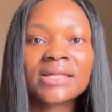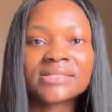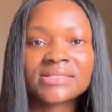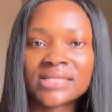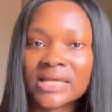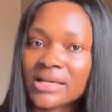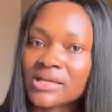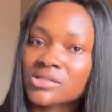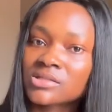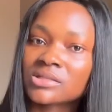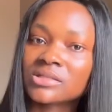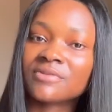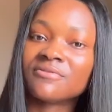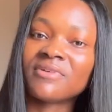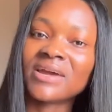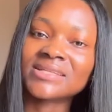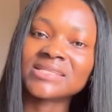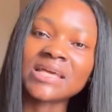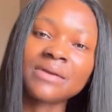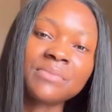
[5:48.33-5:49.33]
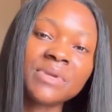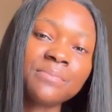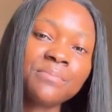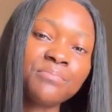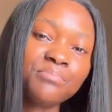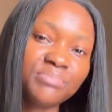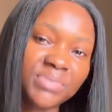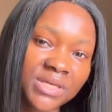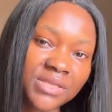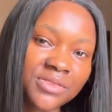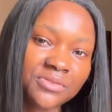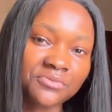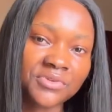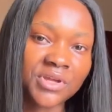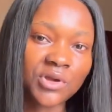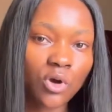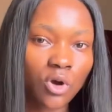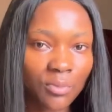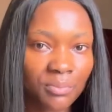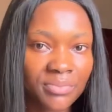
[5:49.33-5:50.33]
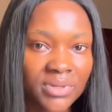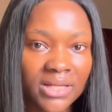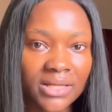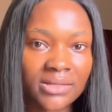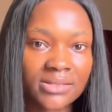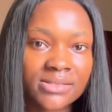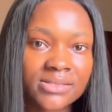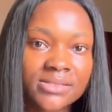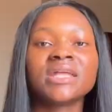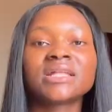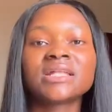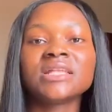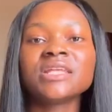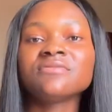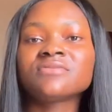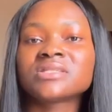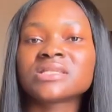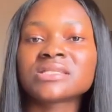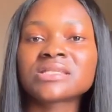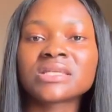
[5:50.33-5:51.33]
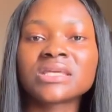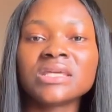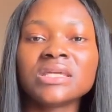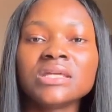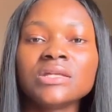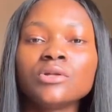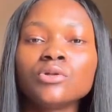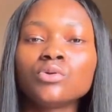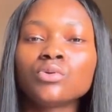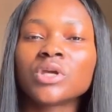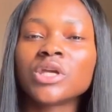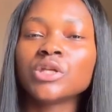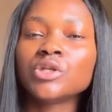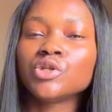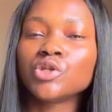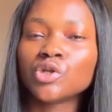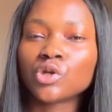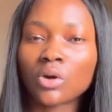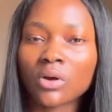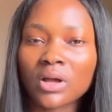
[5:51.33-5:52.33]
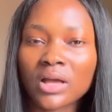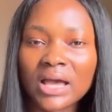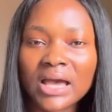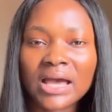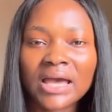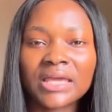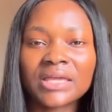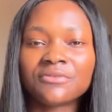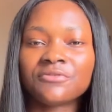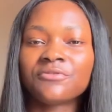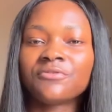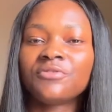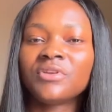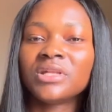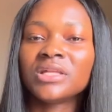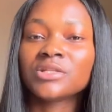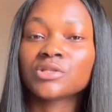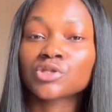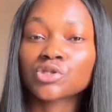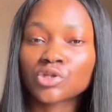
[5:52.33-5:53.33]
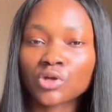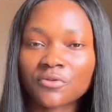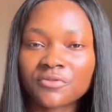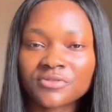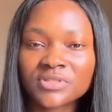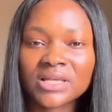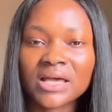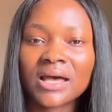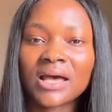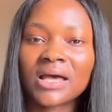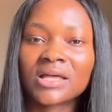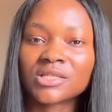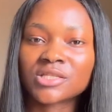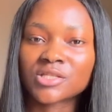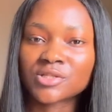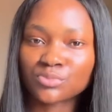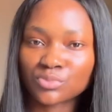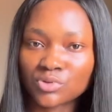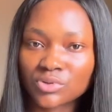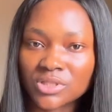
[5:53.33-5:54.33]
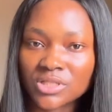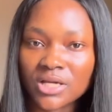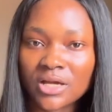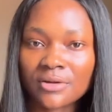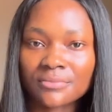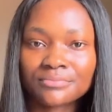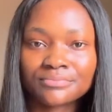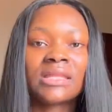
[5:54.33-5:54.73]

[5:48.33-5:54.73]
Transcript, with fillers: thanks to the vitamin B3 complex. It leaves the skin looking younger, feeling softer and smoother.